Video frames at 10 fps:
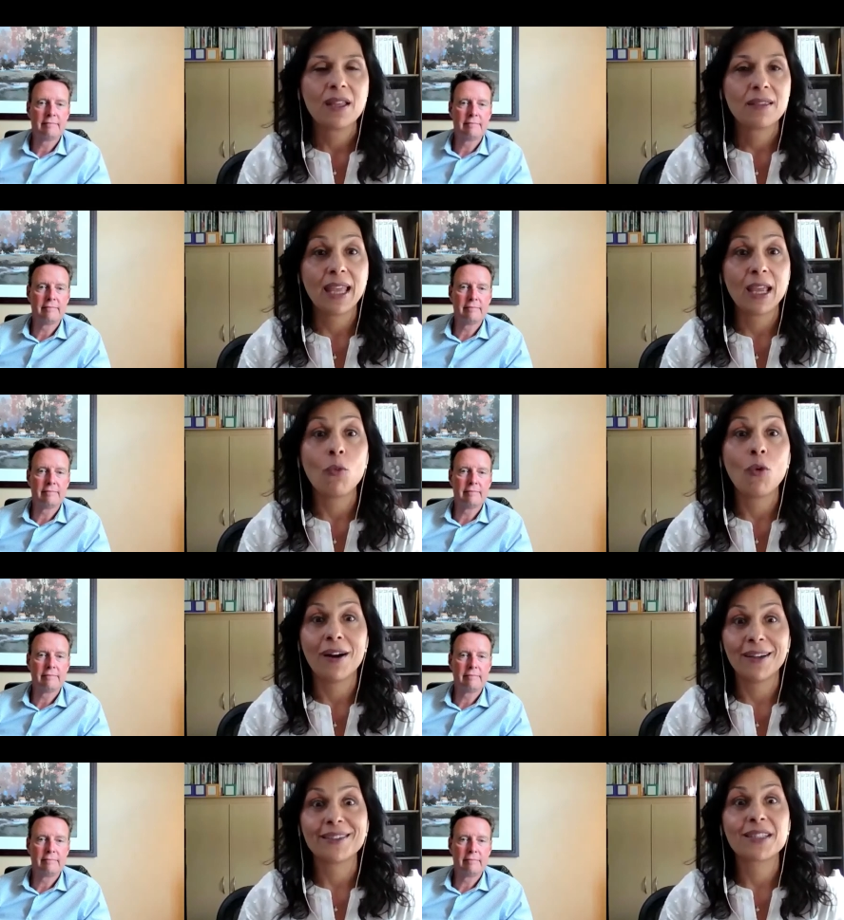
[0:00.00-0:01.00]
Speaker 1: They
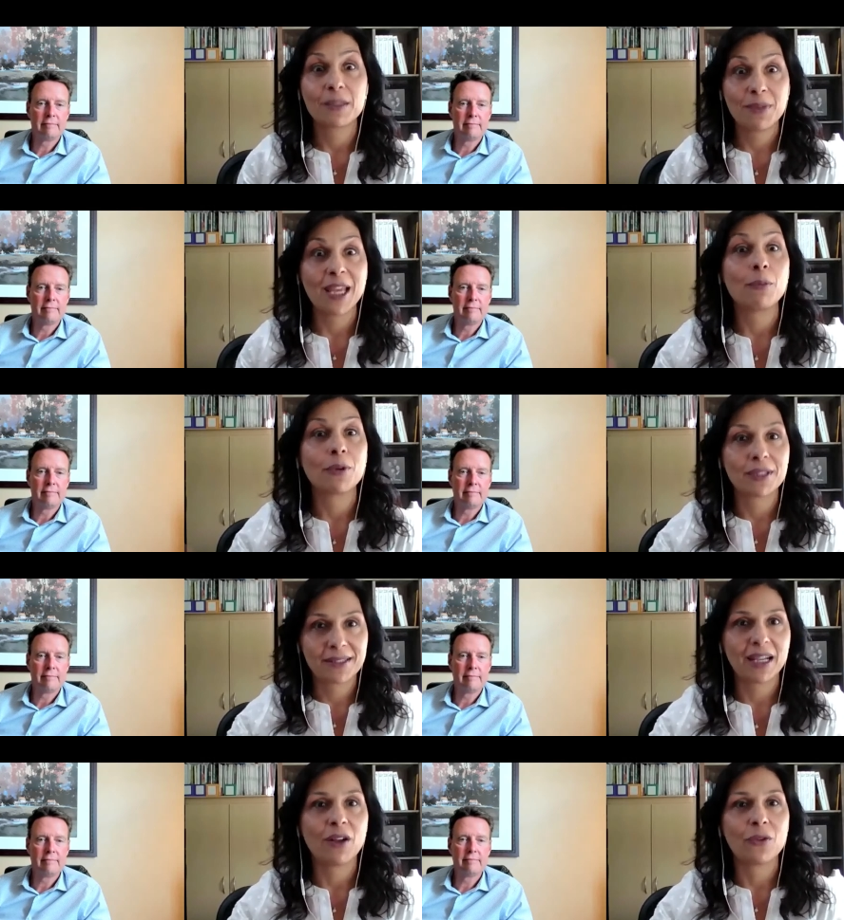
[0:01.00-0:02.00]
want to be able to
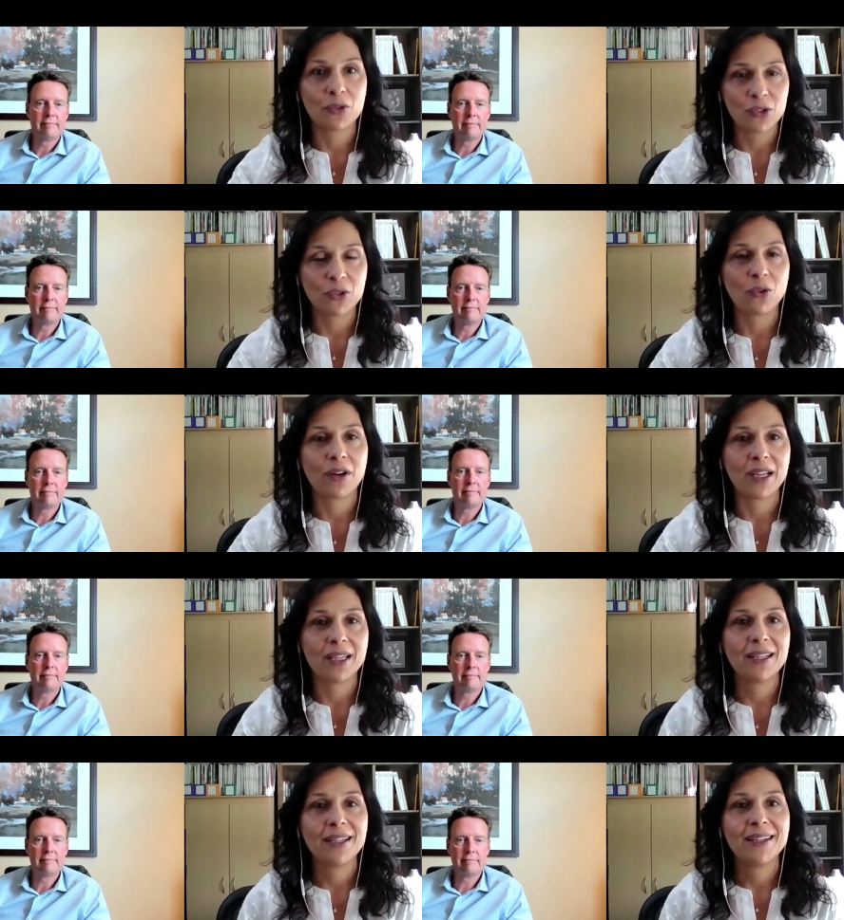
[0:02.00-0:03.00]
tell their
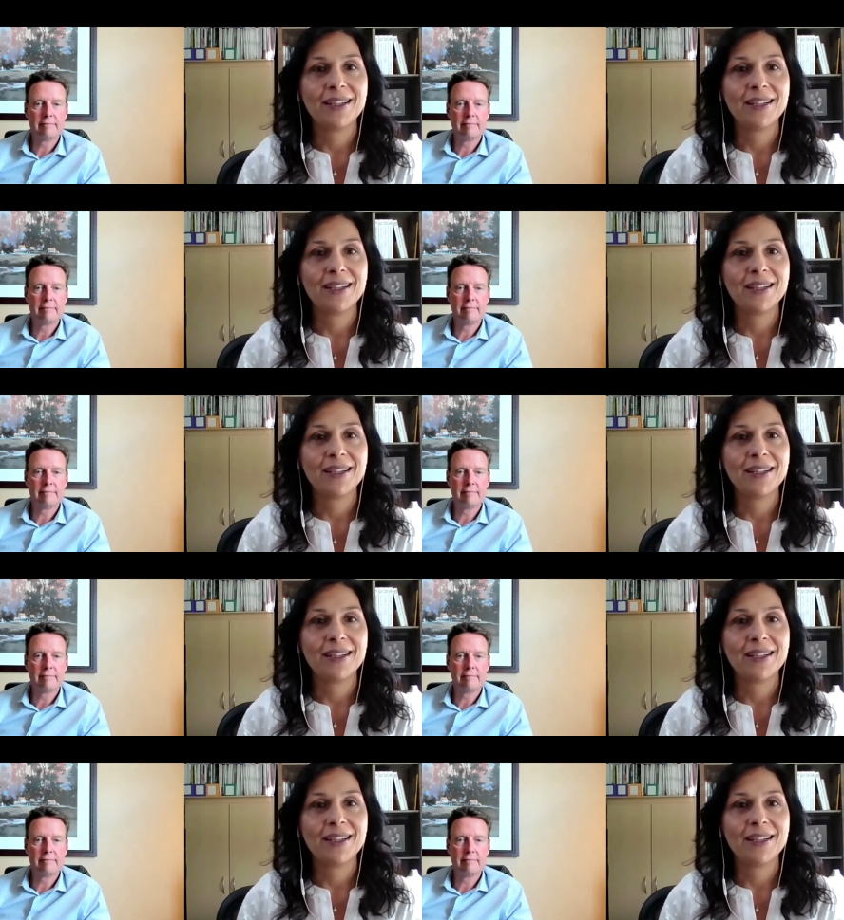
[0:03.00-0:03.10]
story